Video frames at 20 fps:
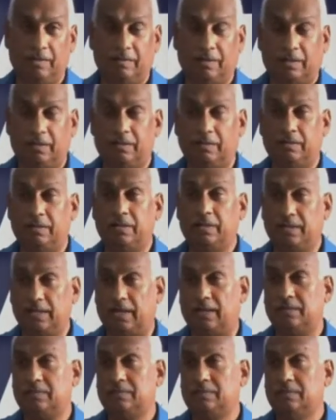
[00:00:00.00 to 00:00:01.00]
And in
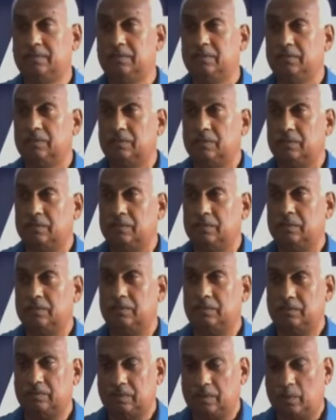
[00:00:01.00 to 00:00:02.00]
that,
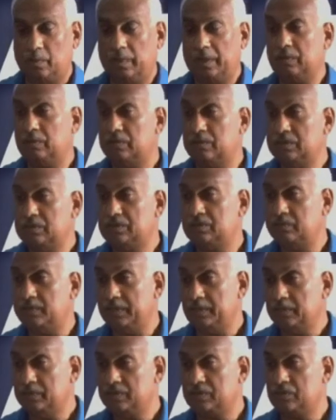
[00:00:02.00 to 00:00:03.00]
away goes
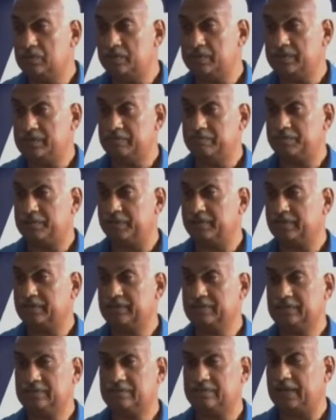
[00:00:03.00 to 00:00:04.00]
Tobago's tourism product.
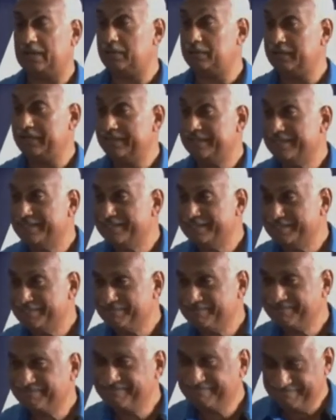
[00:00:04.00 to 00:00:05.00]
Right, Lorraine?
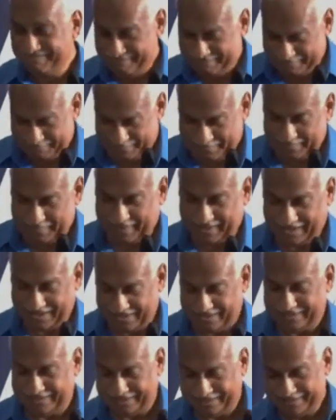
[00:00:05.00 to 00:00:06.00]

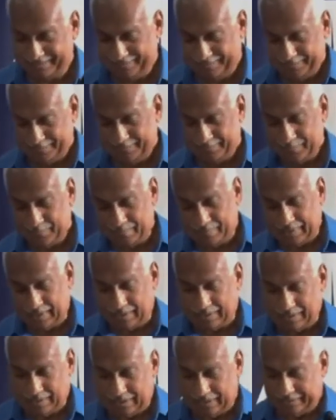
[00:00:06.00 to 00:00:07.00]
Yeah.
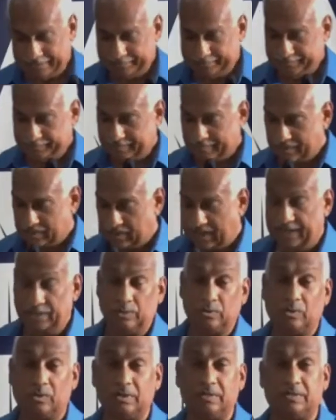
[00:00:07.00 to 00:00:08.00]
Yeah. So I
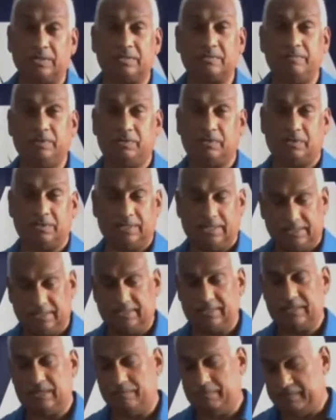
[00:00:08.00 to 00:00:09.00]
know all of this because, as I
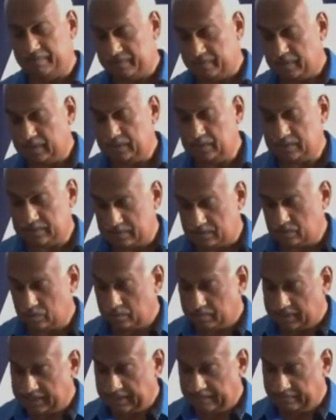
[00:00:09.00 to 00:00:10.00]
said before, I used to
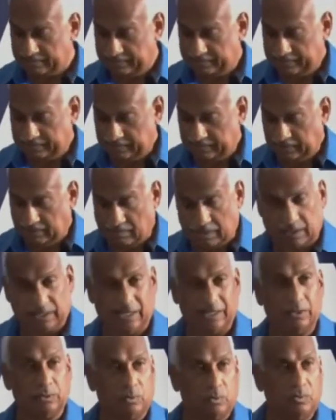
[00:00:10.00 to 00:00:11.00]
scuba dive. I'm
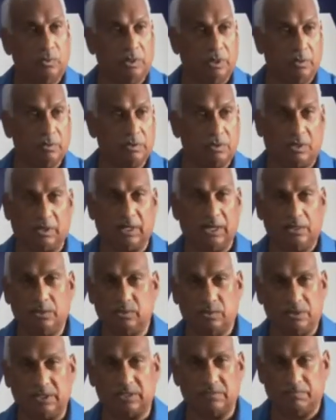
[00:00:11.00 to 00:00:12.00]
kind of old now, so I can't do
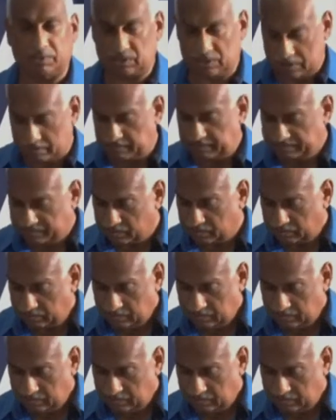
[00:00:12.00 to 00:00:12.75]
it as much as before.